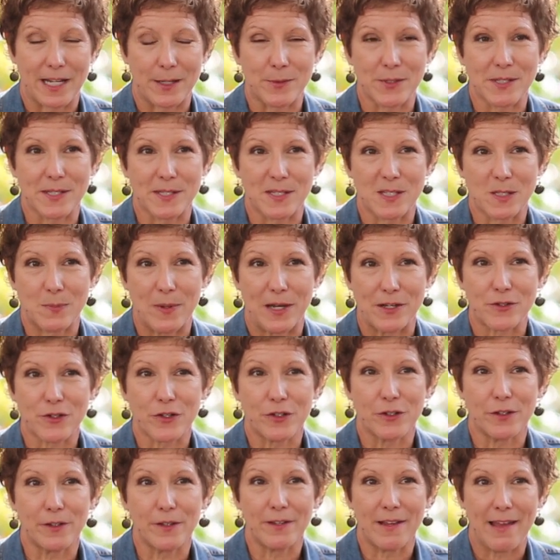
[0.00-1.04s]
I was a
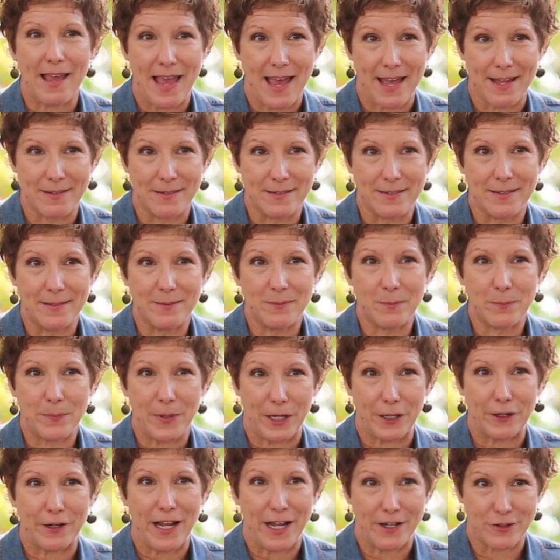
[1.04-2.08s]
special ed
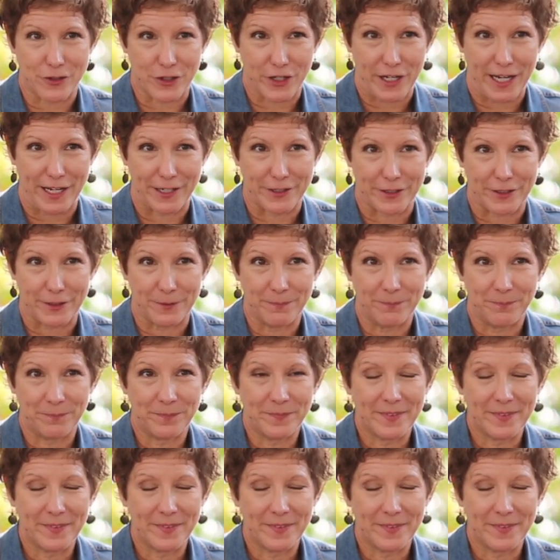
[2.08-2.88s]
paraeducator.